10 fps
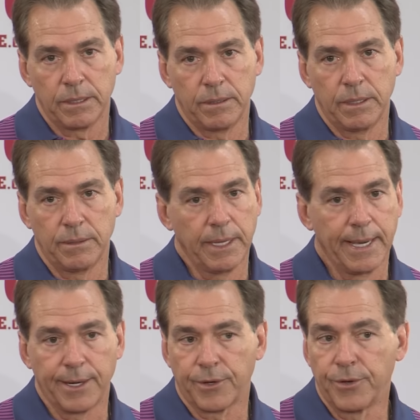they
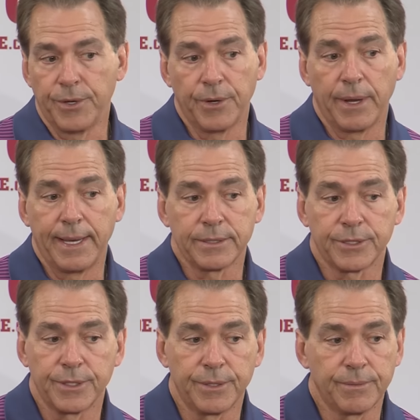had a good year
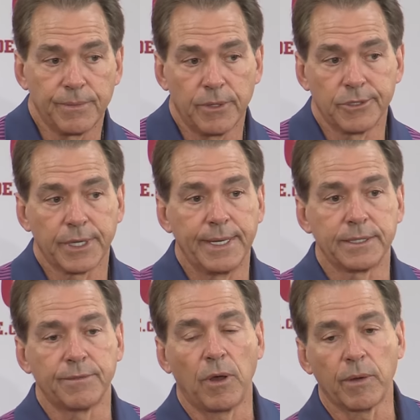last year. Those
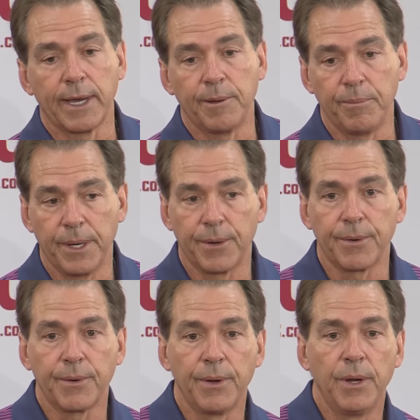guys have all gotten
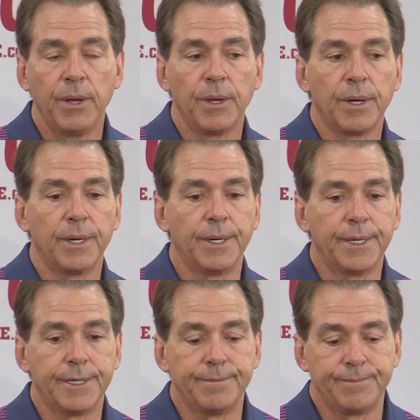better.
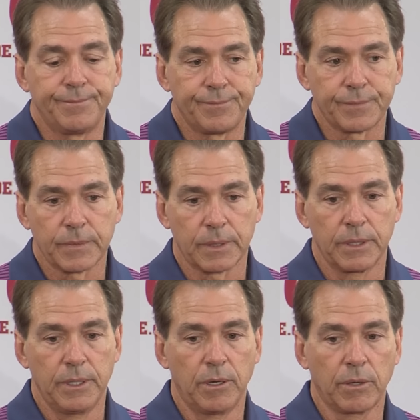
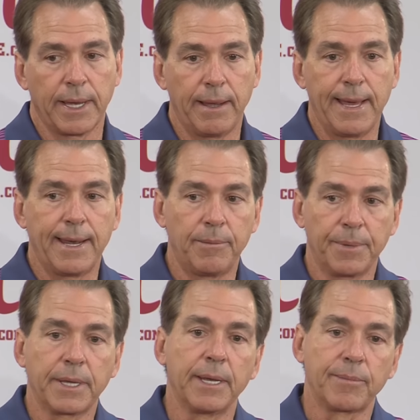You know, Cal Allen
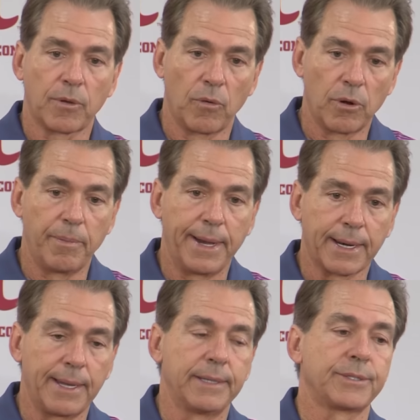became the
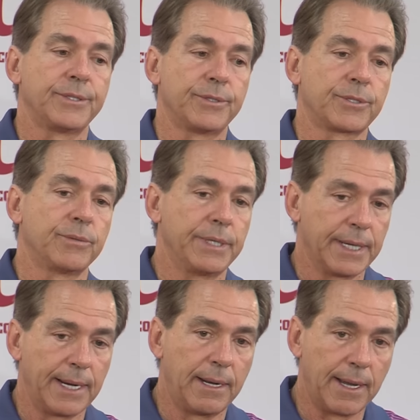quarterback last year, so he
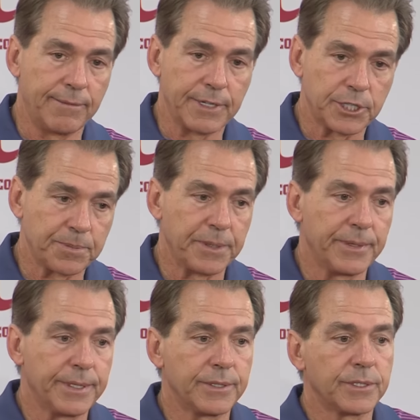got a lot of
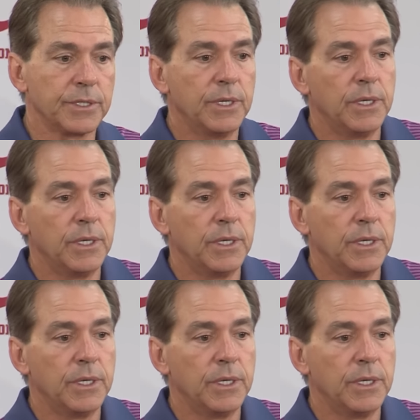experience.